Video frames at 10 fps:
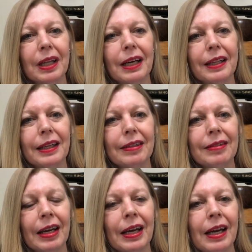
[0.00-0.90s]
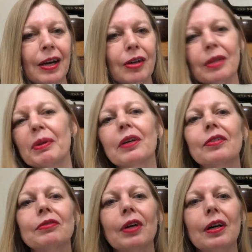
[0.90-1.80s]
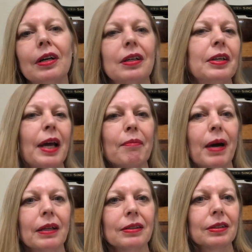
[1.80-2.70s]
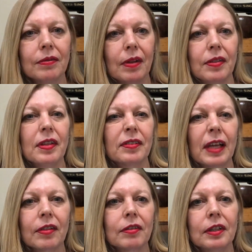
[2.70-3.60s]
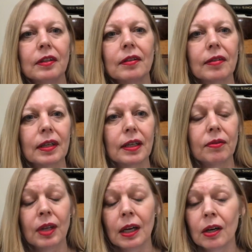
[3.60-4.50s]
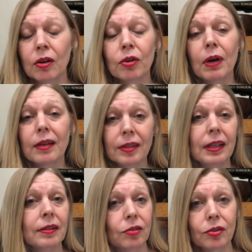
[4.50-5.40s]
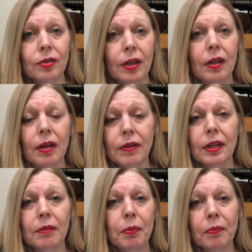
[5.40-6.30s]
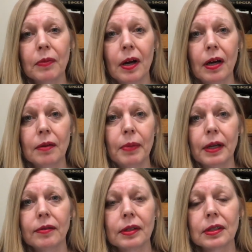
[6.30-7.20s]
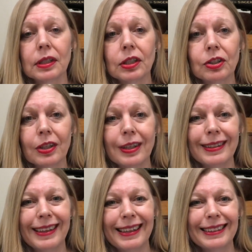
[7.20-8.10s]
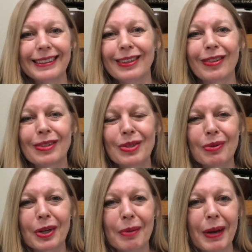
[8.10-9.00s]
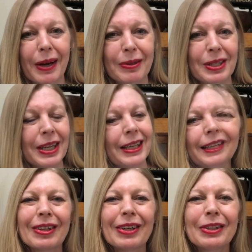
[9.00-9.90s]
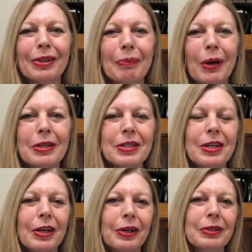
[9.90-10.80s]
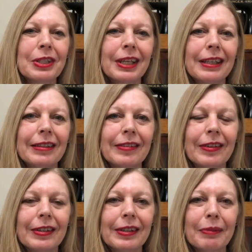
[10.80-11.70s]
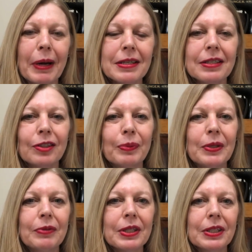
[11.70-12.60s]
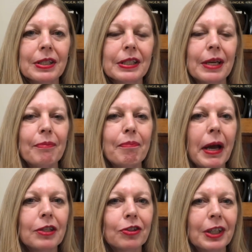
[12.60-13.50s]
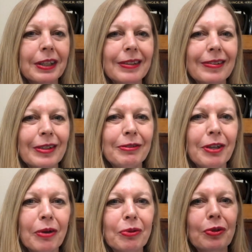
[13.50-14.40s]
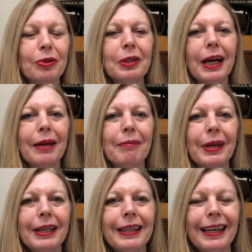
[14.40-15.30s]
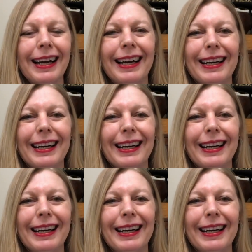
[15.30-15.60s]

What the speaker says: like this, only because you've got a net band and this gathering in the sleeves. Otherwise, it is just a very basic t-shirt and nothing to worry about. So another point to note is that the pattern has been written in metric. So if you're old school like me,